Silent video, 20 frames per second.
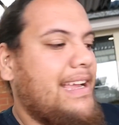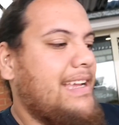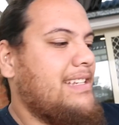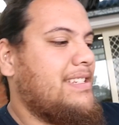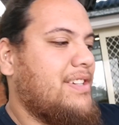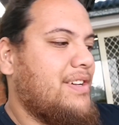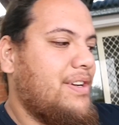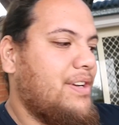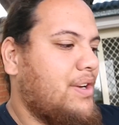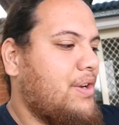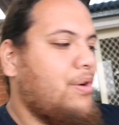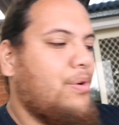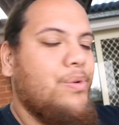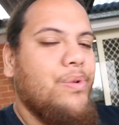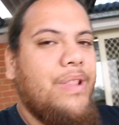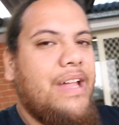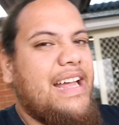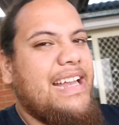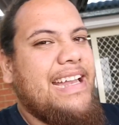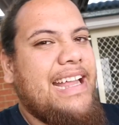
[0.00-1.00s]
it's going to cool
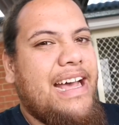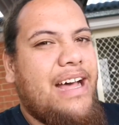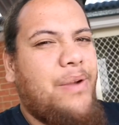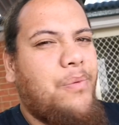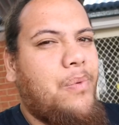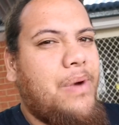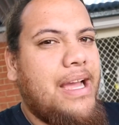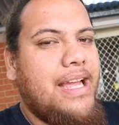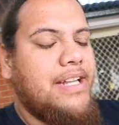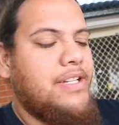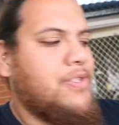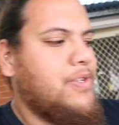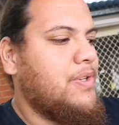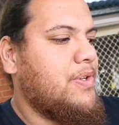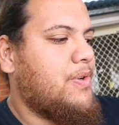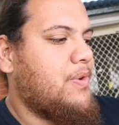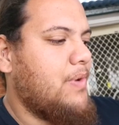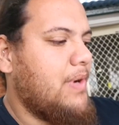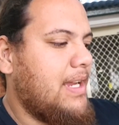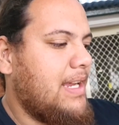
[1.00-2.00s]
that down way too
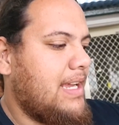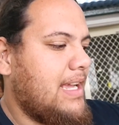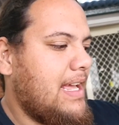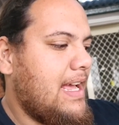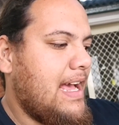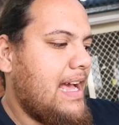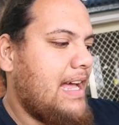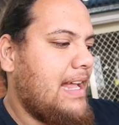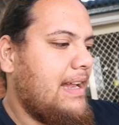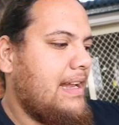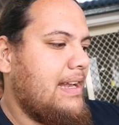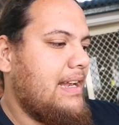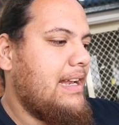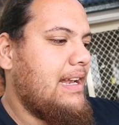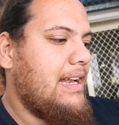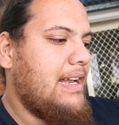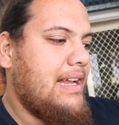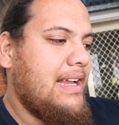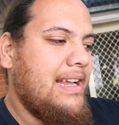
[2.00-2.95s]
quick, and